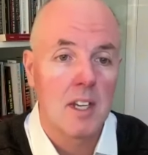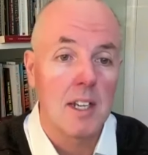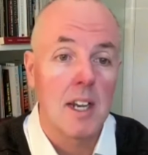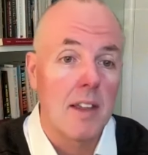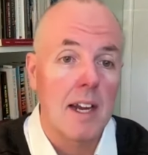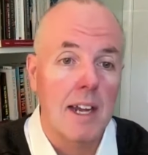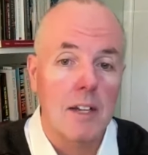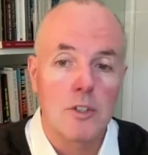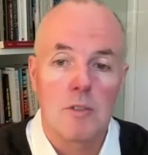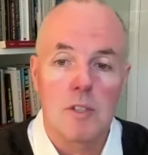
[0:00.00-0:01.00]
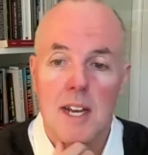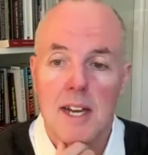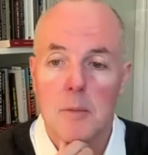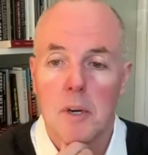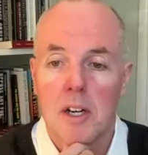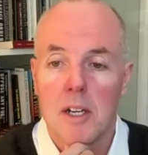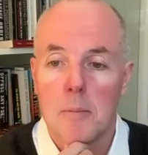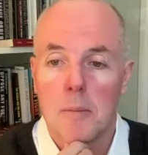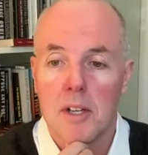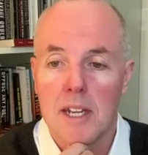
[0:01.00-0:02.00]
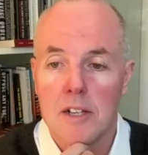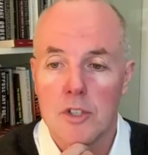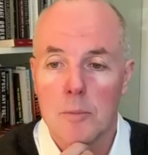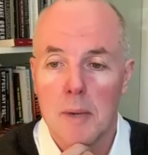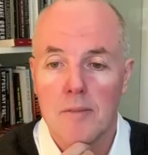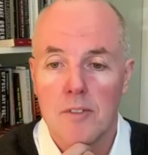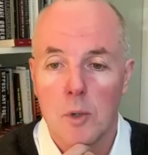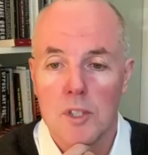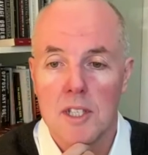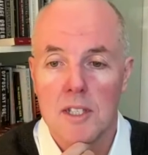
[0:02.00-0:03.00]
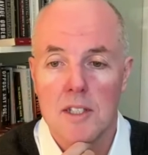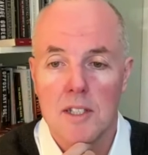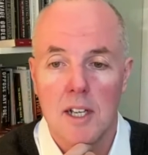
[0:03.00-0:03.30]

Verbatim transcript: yeah, that counterattack by by the Al Shabaab forces.